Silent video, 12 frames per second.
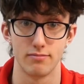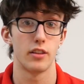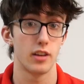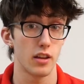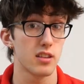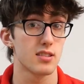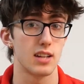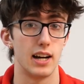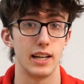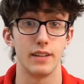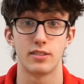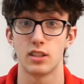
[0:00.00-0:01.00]
And on the other
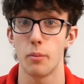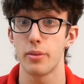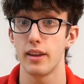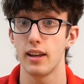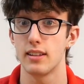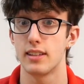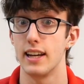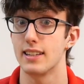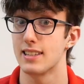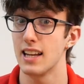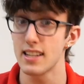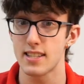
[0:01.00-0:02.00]
side, if something
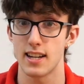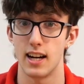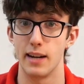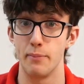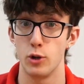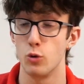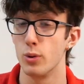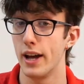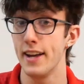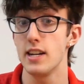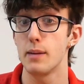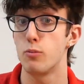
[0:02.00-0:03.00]
takes less time, you will
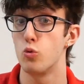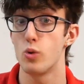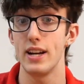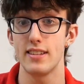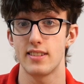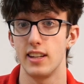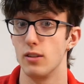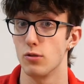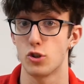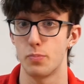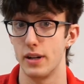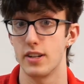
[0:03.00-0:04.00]
end up wasting
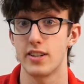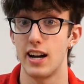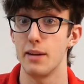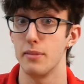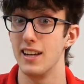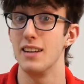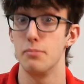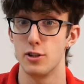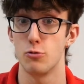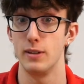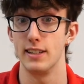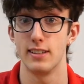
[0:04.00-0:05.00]
your spare time in
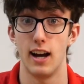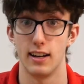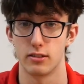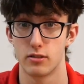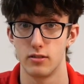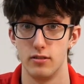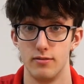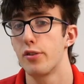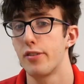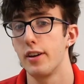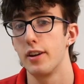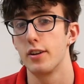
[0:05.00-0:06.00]
between tasks. You'll
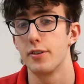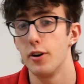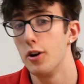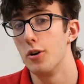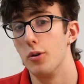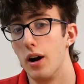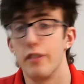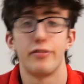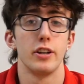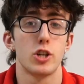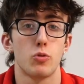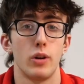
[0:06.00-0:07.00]
think, oh, I
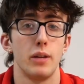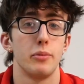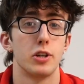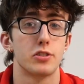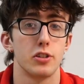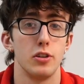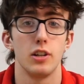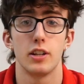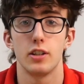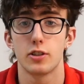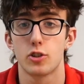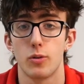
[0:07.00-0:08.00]
finished 20 minutes
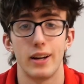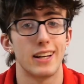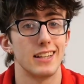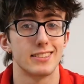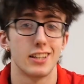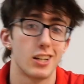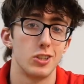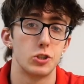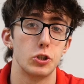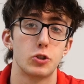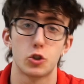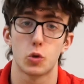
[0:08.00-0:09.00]
earlier, so I guess I can
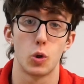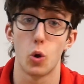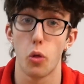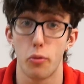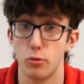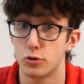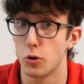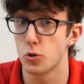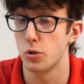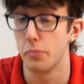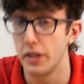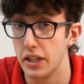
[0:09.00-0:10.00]
just scroll through
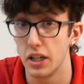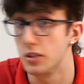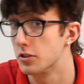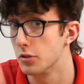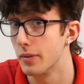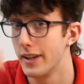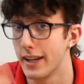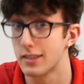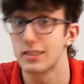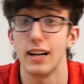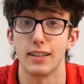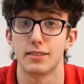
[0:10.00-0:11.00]
social media until my
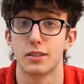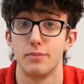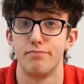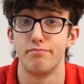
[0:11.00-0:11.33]
next task.